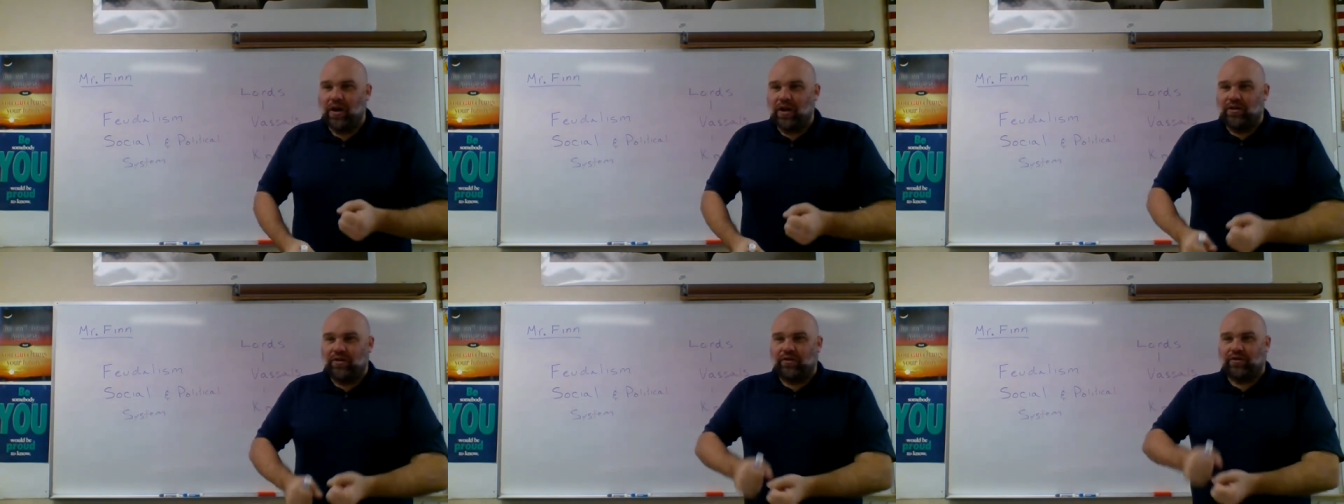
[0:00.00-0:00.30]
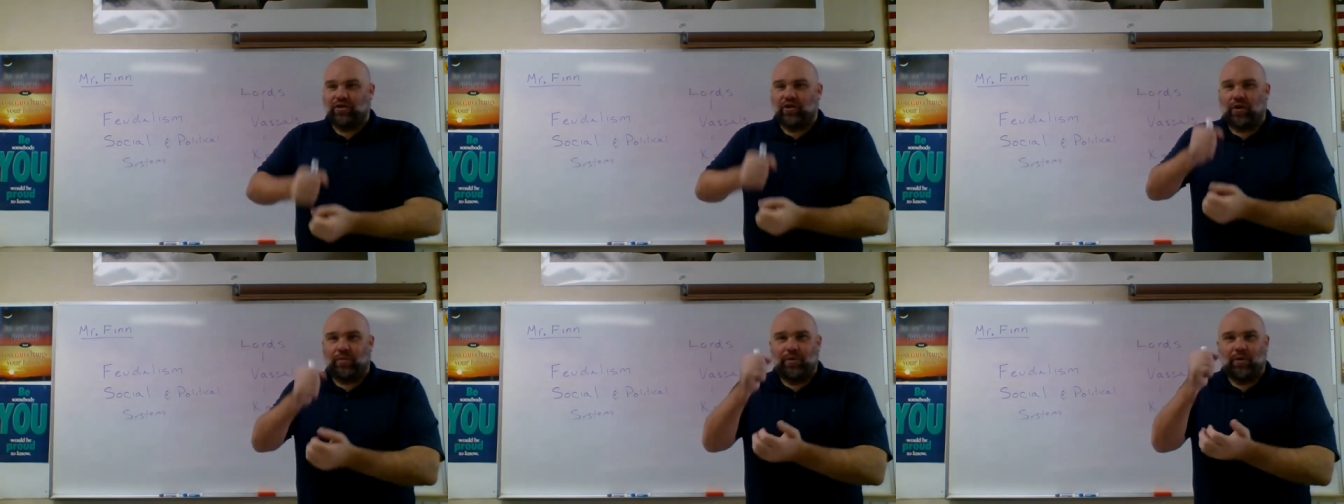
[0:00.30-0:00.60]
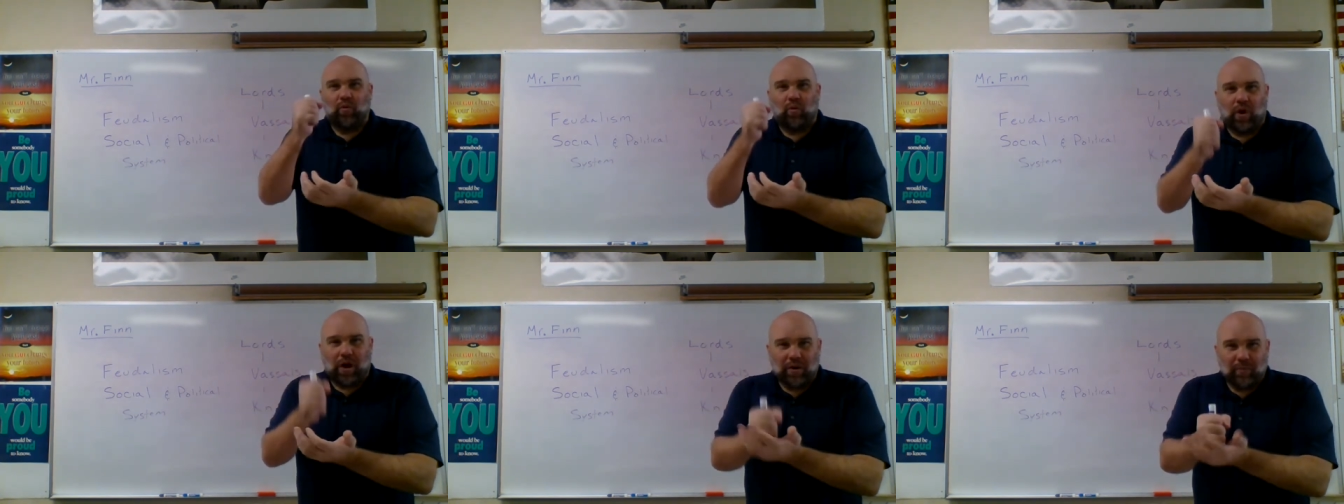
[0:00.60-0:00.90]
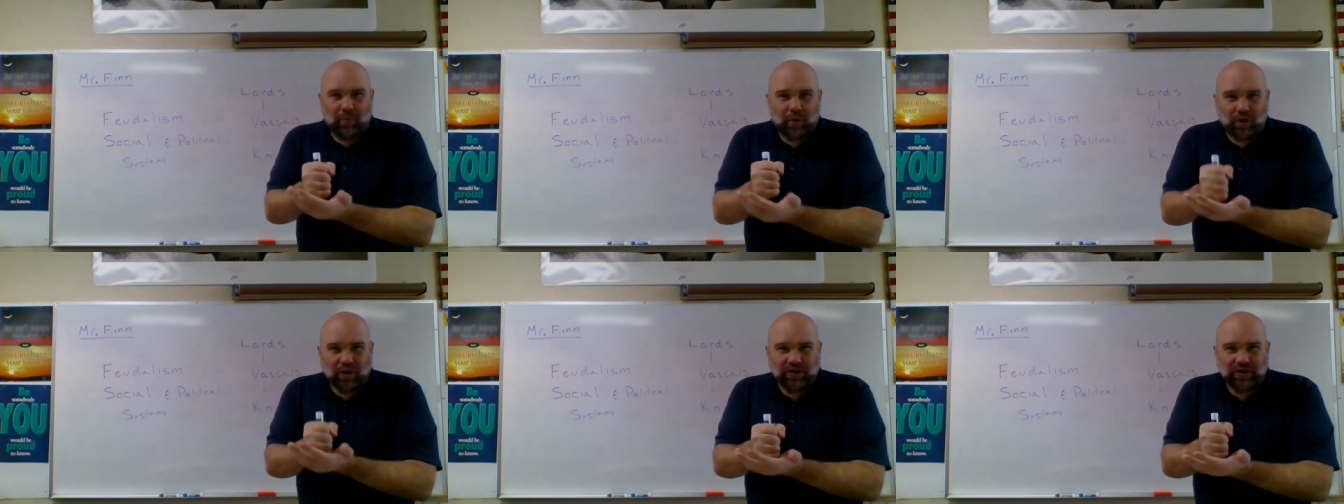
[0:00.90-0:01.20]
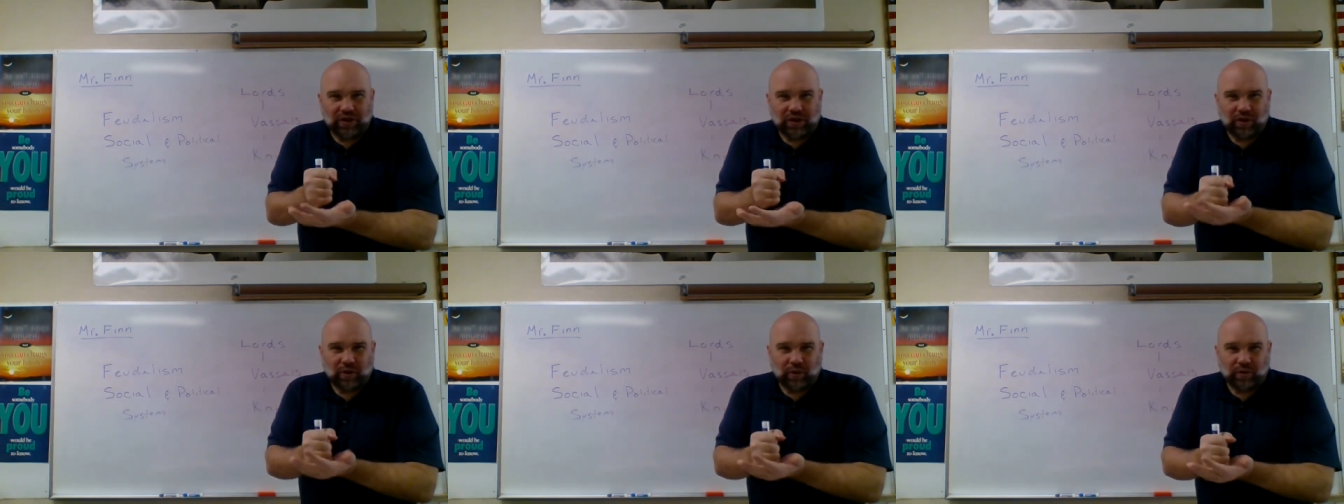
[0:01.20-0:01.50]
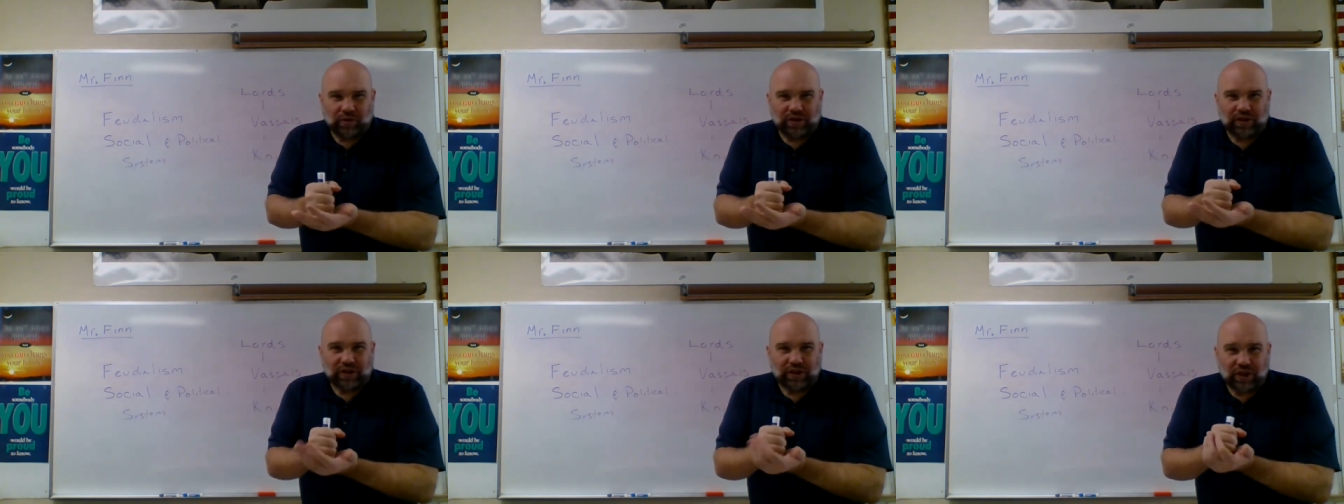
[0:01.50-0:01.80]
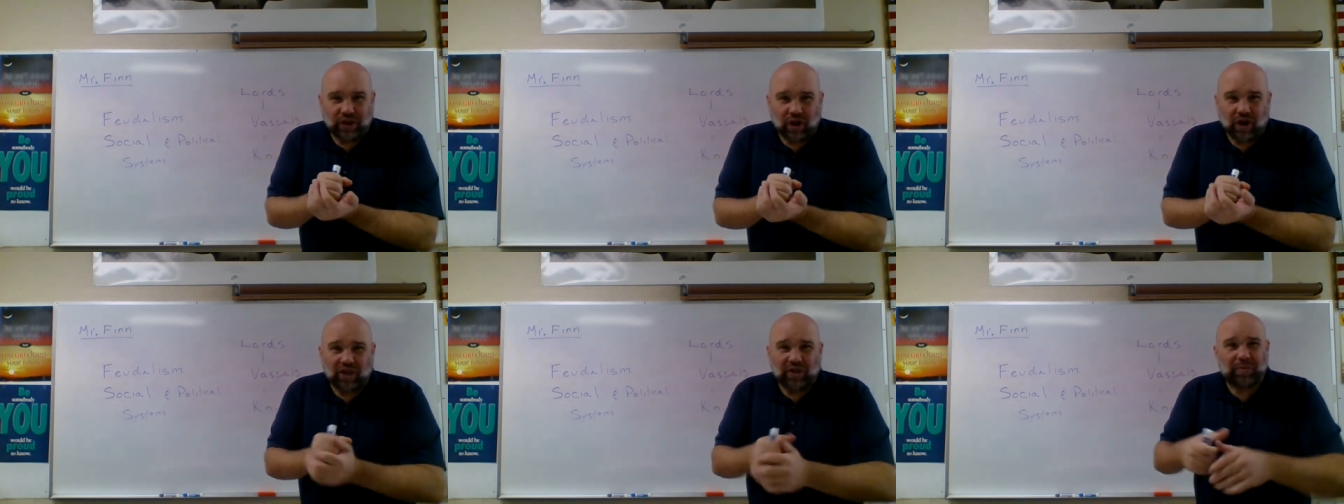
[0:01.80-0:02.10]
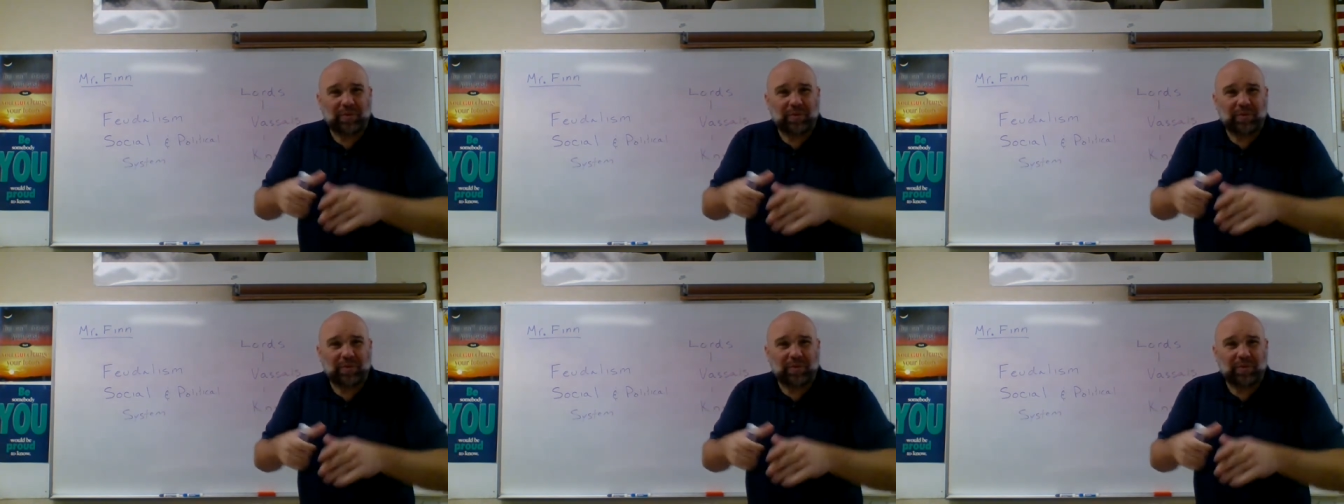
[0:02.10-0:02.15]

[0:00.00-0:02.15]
there's going to be one person who's in charge,